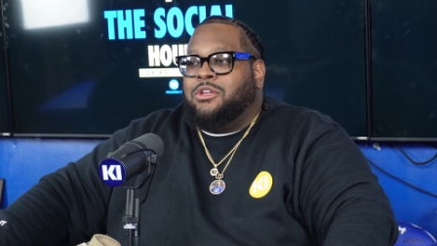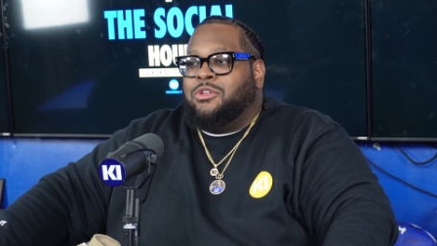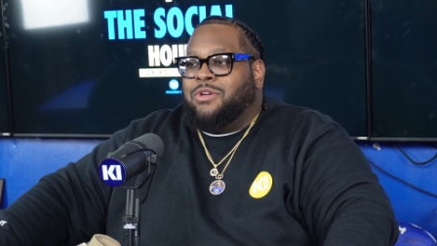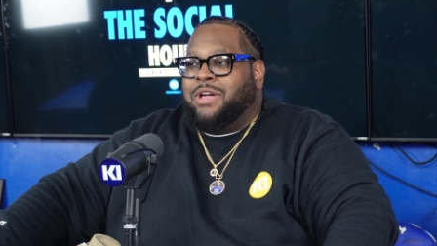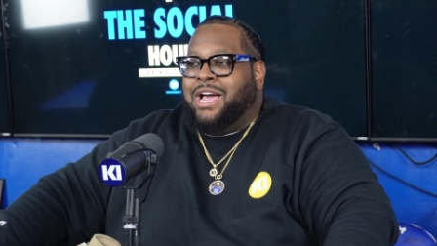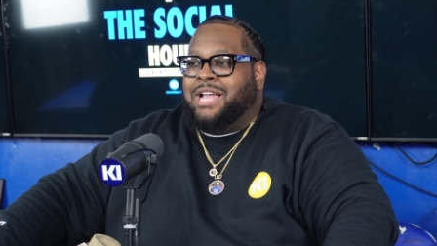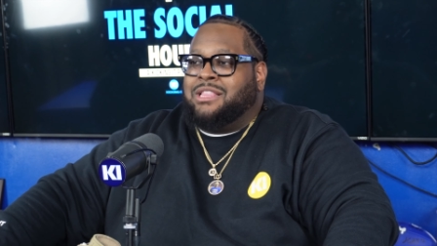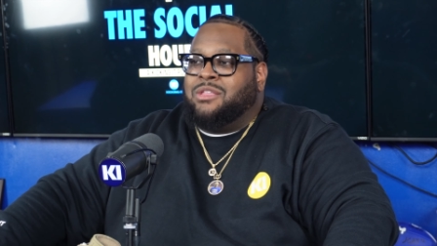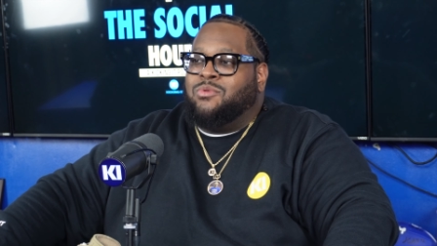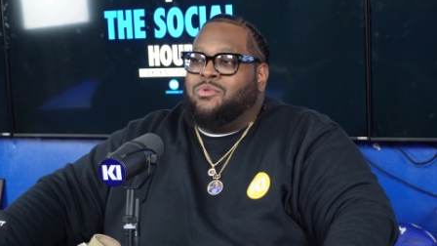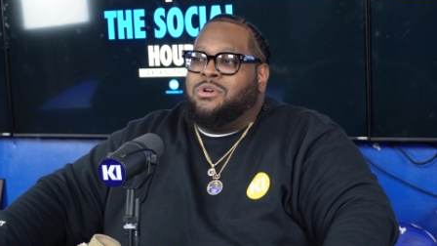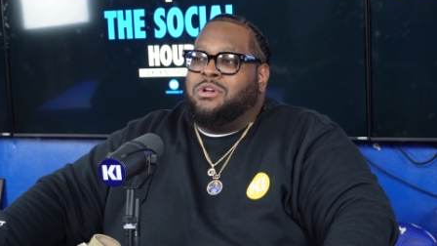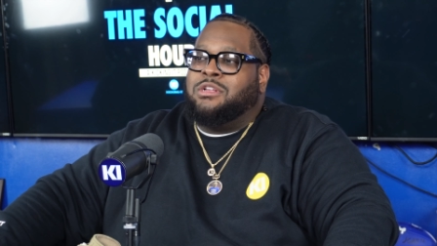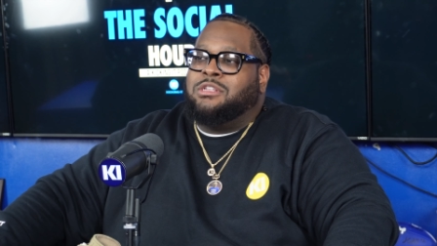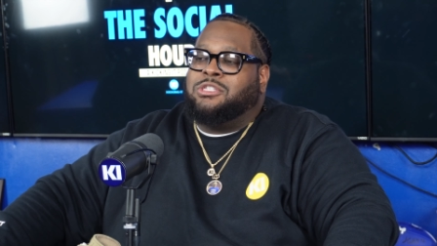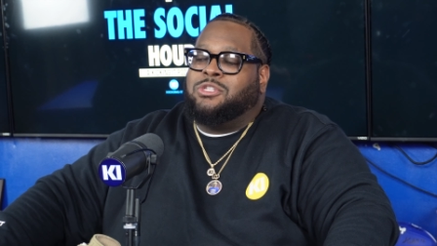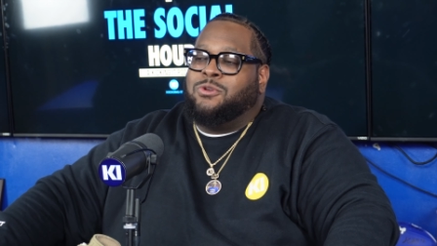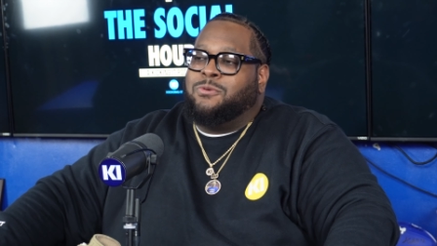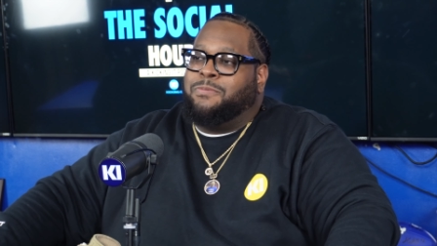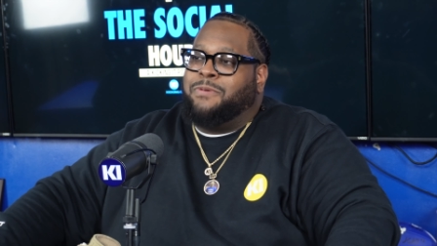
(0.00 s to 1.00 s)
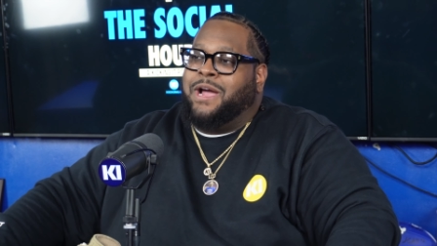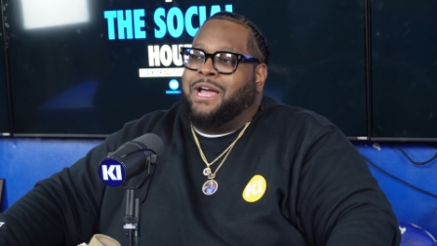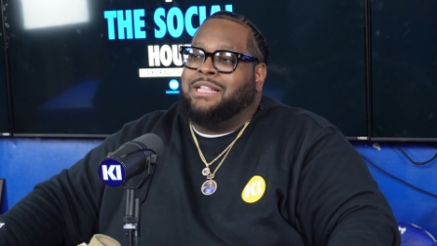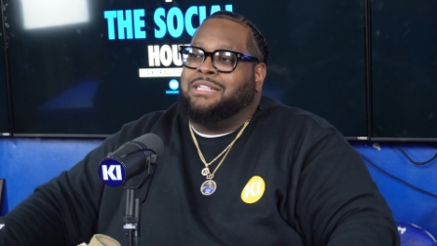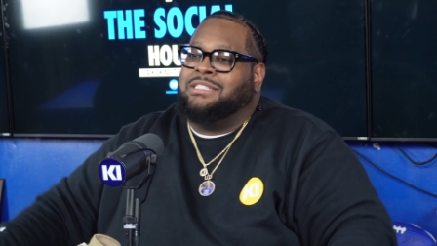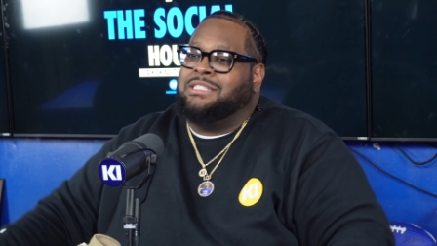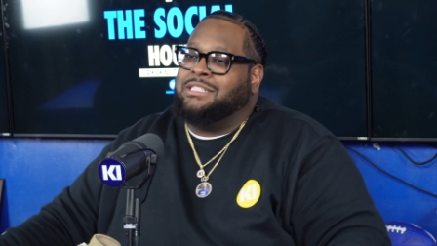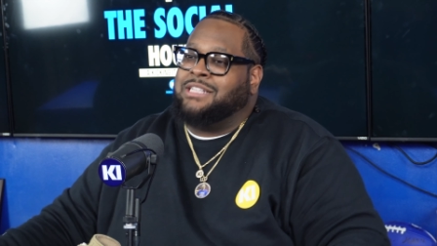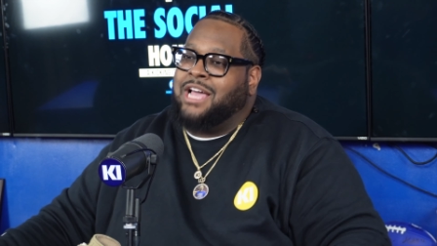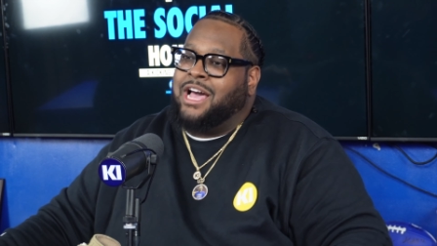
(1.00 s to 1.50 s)
You got the ones who
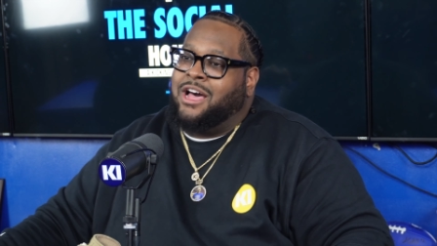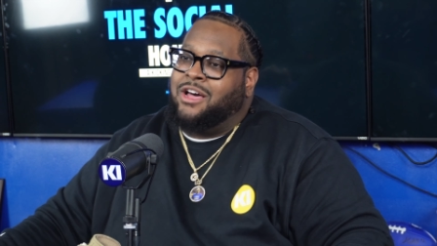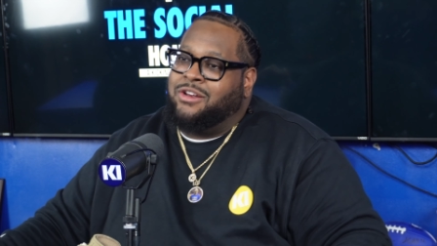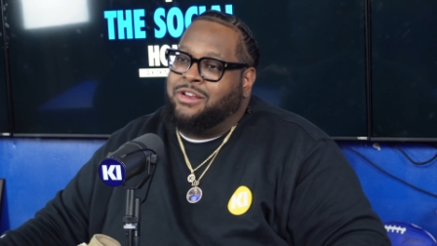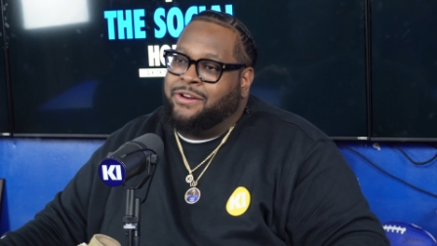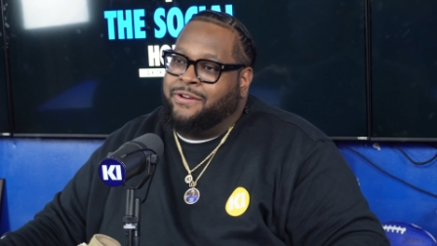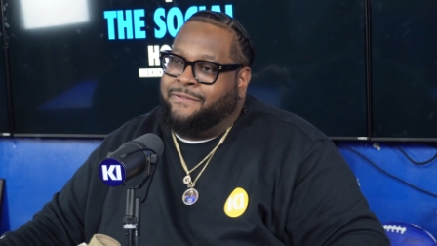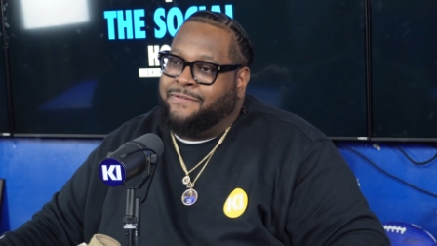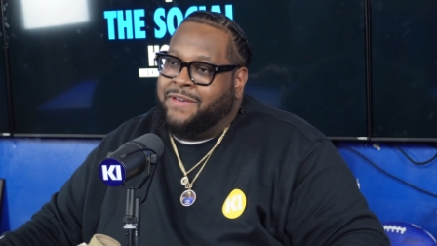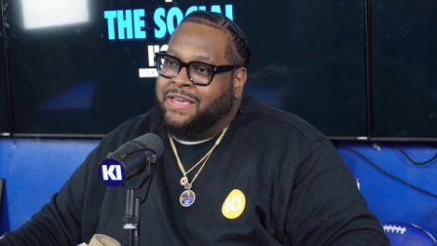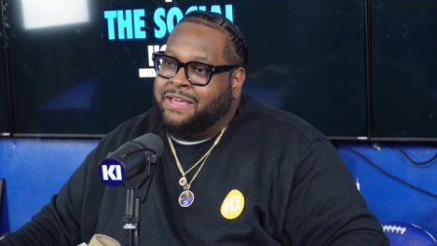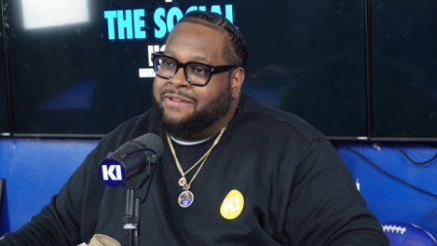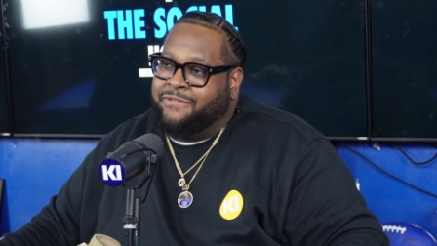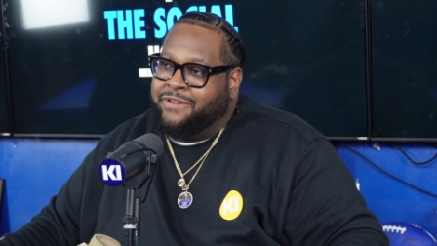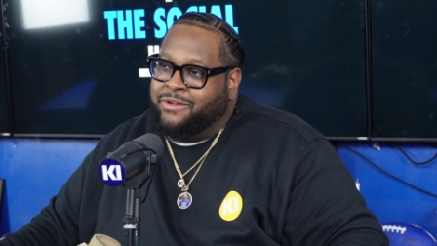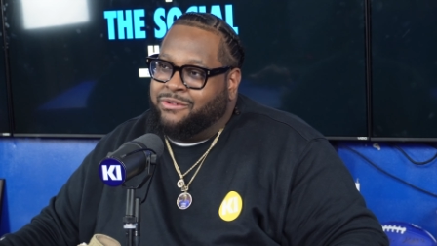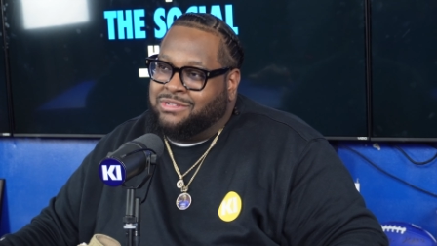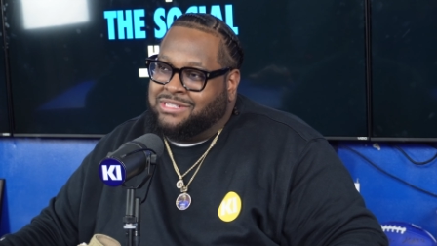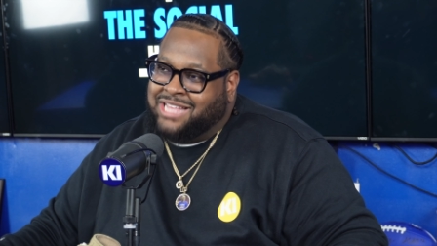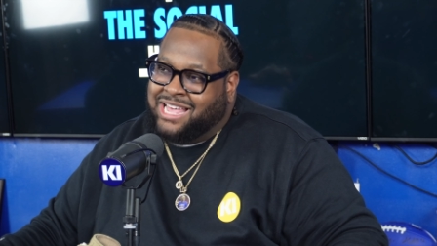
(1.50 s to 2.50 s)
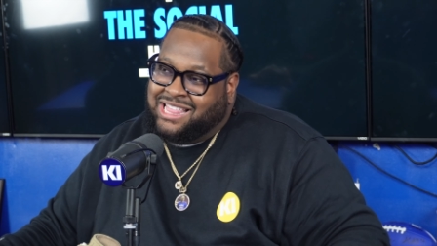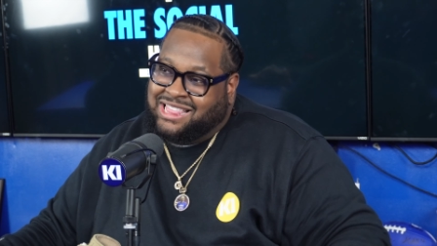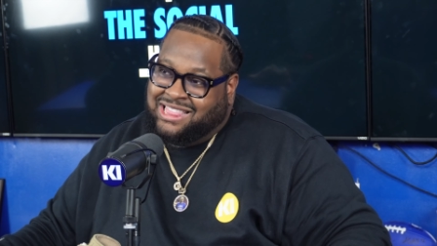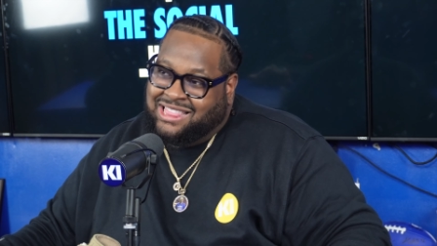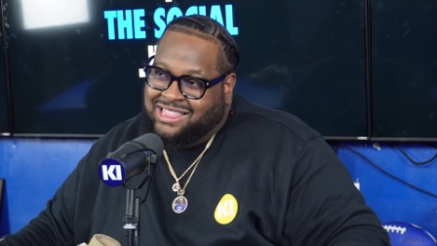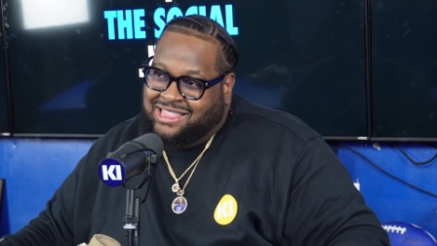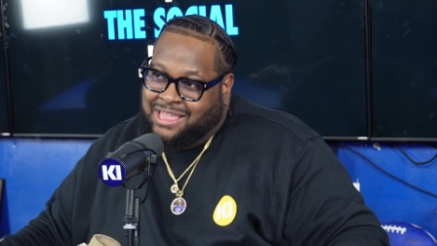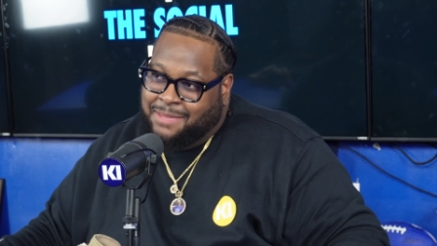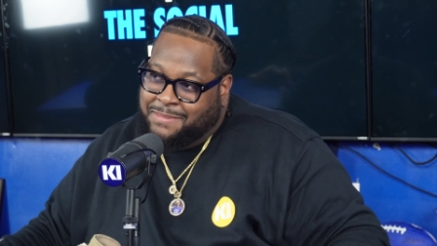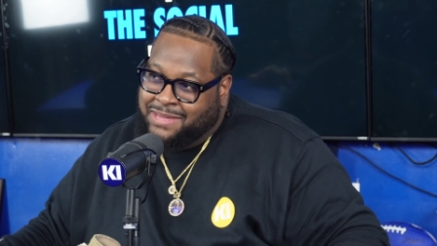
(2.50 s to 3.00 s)
probably just called in a favor and was like,
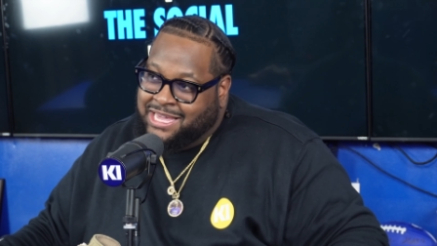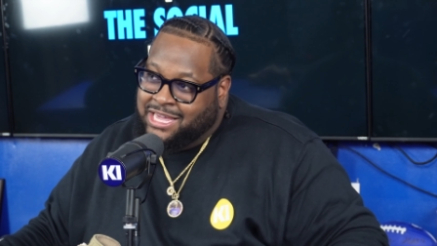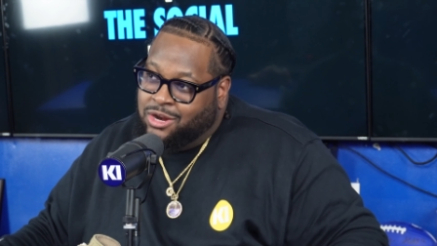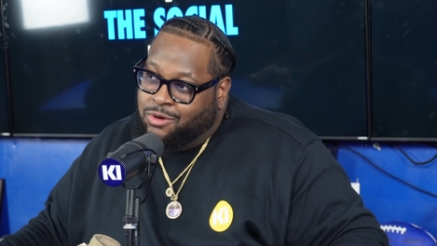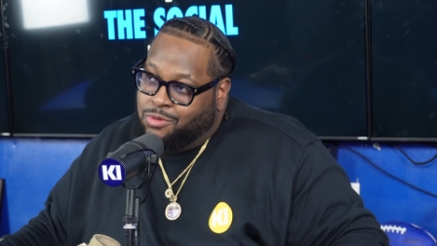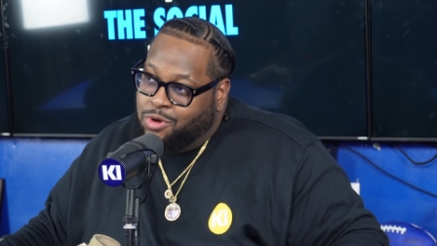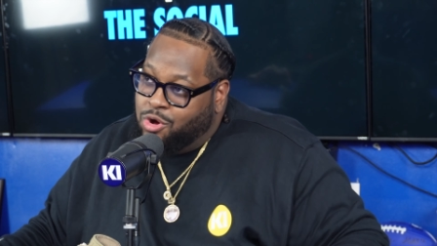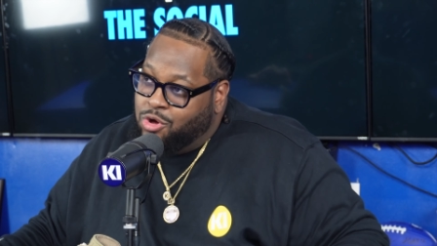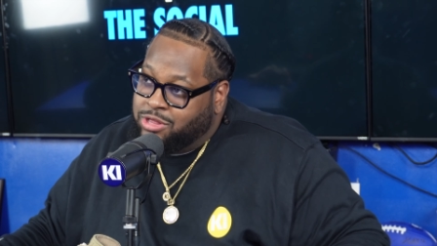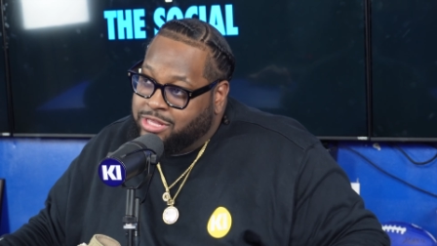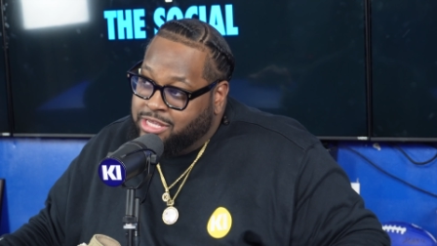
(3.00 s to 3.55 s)
"Let me get a role